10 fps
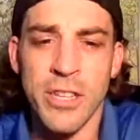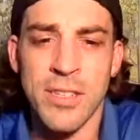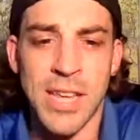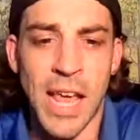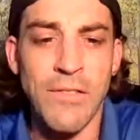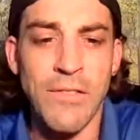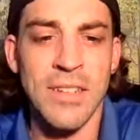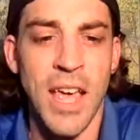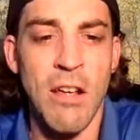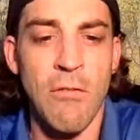the
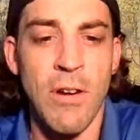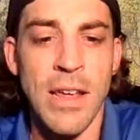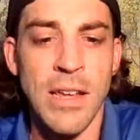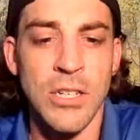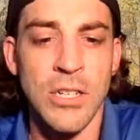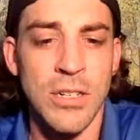7K range.